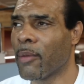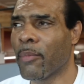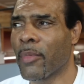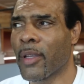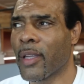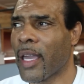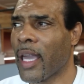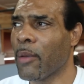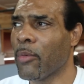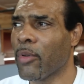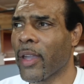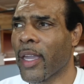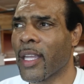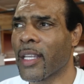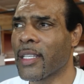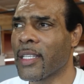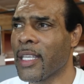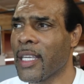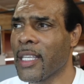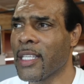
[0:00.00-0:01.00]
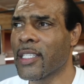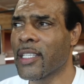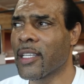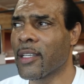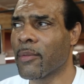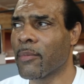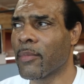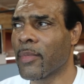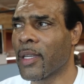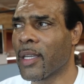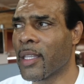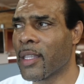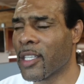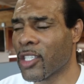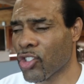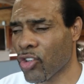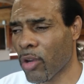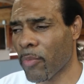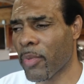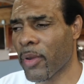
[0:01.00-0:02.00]
But Abel can't teach him in
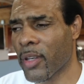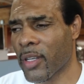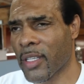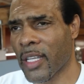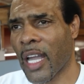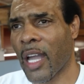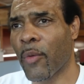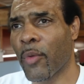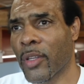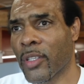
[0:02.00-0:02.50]
a short period of time.